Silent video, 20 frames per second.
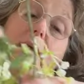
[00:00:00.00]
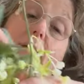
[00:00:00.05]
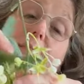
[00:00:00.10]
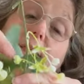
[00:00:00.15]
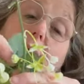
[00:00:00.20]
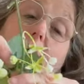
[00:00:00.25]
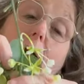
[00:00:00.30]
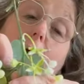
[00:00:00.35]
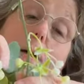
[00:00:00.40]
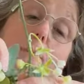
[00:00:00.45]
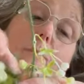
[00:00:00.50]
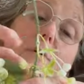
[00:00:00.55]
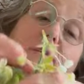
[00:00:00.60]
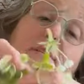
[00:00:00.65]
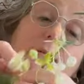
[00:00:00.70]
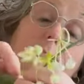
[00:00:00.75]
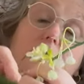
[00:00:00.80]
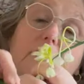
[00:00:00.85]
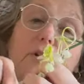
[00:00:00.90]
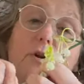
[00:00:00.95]
They come with
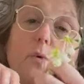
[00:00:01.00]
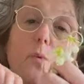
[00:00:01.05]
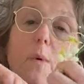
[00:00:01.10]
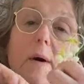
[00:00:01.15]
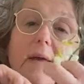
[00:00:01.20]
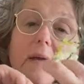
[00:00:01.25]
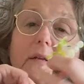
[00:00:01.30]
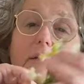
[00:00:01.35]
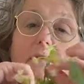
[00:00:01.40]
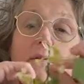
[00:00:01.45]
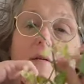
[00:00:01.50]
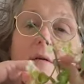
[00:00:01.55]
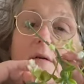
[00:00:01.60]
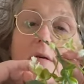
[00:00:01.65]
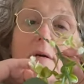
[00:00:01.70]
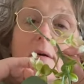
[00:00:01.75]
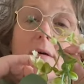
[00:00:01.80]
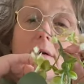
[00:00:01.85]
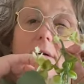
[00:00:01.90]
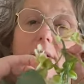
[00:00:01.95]
some little white
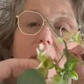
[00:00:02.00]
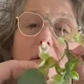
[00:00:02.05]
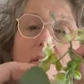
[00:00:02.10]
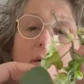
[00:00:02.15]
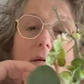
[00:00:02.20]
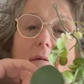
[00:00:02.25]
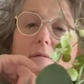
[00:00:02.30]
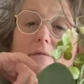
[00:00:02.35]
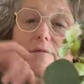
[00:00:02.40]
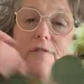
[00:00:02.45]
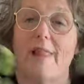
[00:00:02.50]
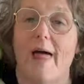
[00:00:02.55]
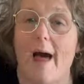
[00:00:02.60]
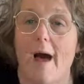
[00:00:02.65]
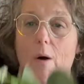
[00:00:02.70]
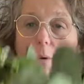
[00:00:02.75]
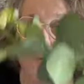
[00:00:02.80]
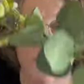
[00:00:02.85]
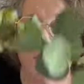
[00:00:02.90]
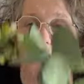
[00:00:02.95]

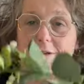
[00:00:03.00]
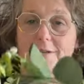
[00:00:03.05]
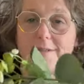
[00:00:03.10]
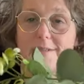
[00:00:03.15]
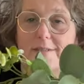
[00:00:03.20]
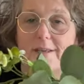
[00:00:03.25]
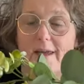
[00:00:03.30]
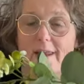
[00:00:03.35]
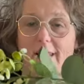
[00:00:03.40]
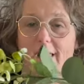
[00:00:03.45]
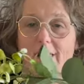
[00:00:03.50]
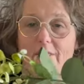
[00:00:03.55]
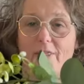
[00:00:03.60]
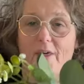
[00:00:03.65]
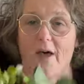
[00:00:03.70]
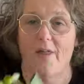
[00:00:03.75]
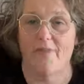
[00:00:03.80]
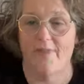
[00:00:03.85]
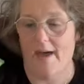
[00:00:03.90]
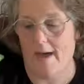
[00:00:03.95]
flowers and I
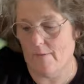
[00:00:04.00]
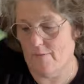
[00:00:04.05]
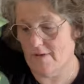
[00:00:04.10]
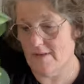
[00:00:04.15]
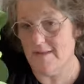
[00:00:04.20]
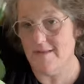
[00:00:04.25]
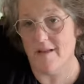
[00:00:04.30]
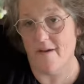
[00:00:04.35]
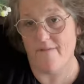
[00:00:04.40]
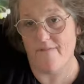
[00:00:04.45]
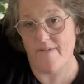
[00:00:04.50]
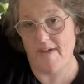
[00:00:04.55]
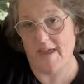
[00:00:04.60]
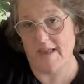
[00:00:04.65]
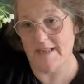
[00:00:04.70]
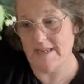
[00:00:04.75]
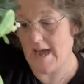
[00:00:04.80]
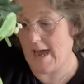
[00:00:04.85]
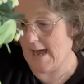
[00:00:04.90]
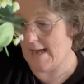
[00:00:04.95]
thought that was
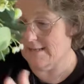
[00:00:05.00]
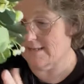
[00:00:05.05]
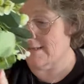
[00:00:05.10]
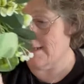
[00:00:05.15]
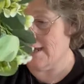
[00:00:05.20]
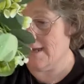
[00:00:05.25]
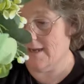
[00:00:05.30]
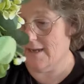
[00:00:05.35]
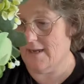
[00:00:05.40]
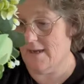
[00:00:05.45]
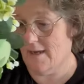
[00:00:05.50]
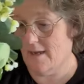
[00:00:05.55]
fantastic.